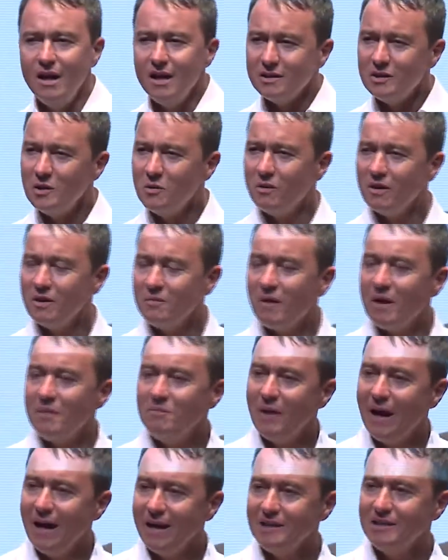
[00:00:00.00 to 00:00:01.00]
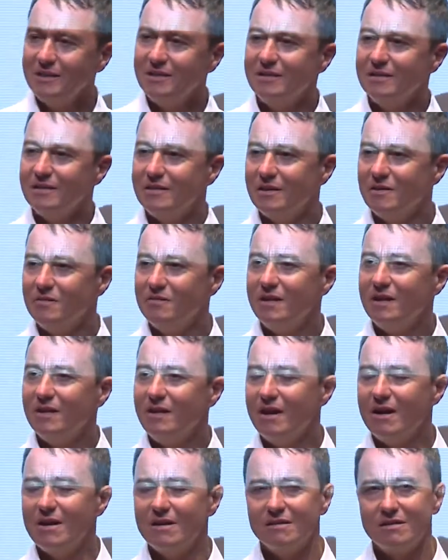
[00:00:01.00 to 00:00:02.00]
So one of my passions over the
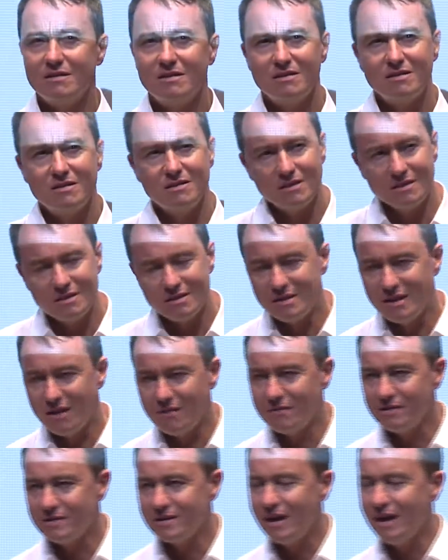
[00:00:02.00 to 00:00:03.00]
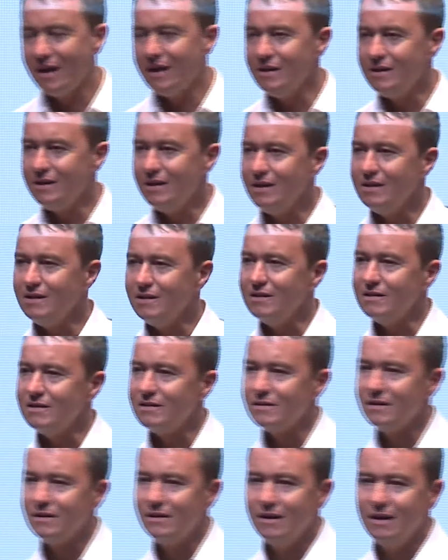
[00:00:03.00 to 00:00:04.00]
last 7 to 8
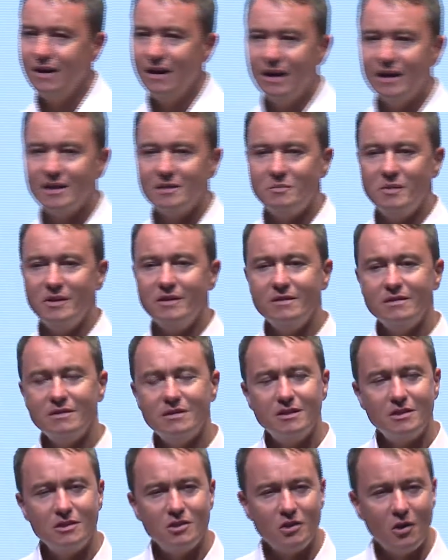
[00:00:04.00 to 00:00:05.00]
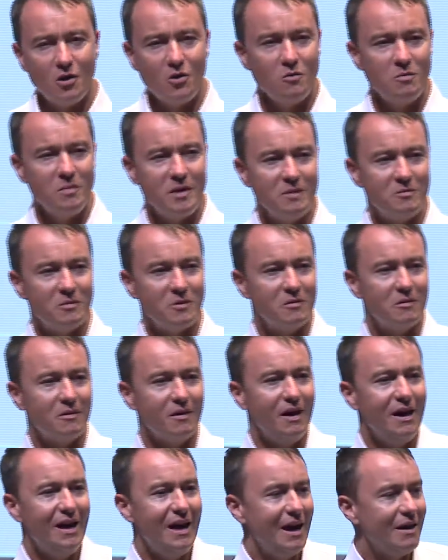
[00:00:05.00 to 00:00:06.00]
years has been to show people
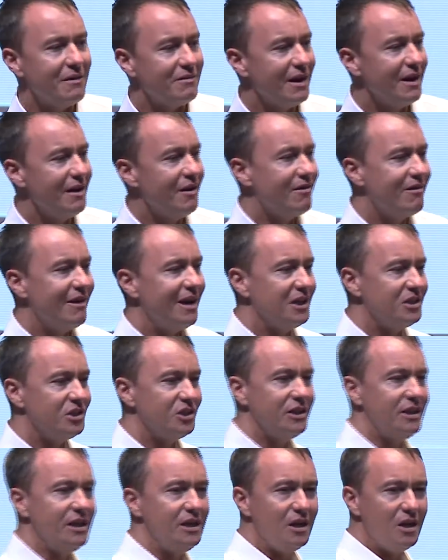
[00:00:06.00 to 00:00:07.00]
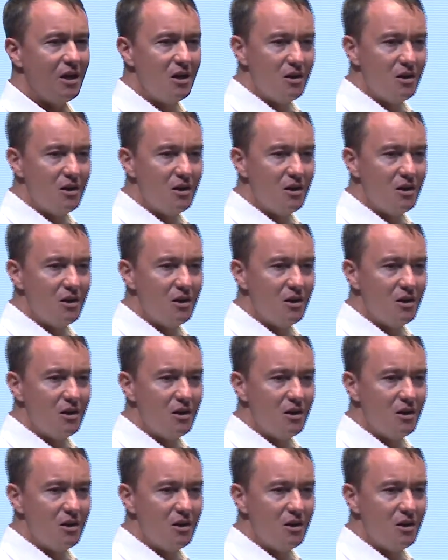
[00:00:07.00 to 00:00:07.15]
how they are actually